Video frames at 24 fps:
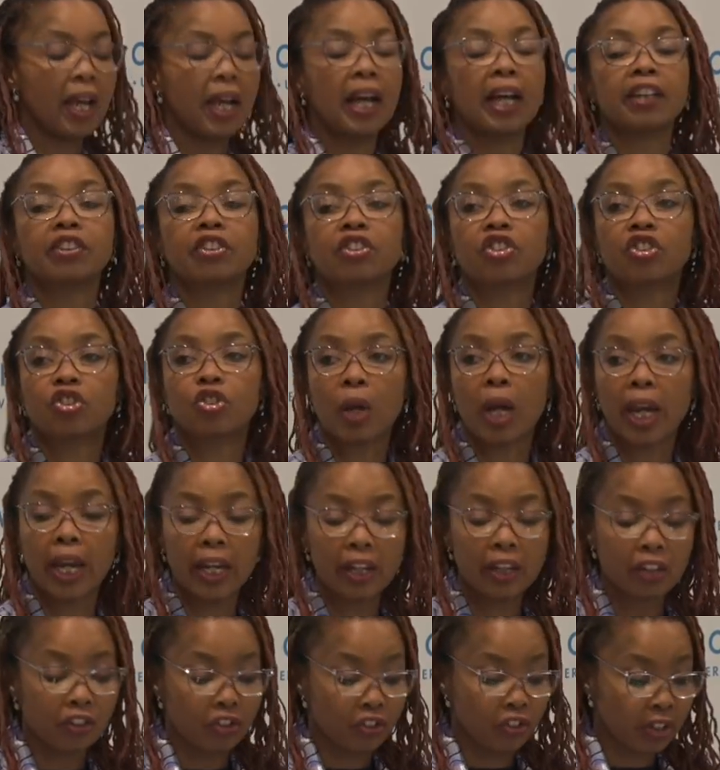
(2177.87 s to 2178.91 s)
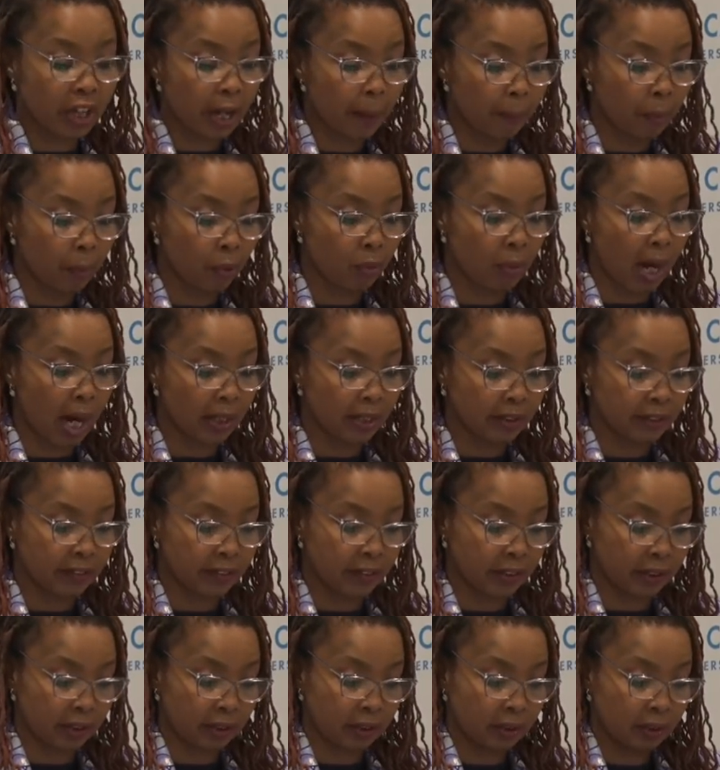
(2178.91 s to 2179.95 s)
a strange
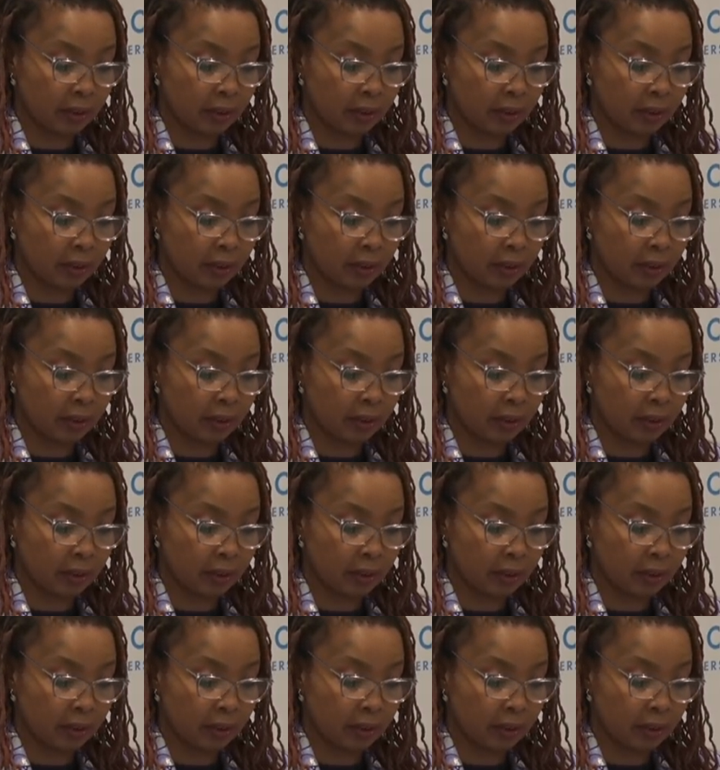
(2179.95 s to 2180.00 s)
temporality,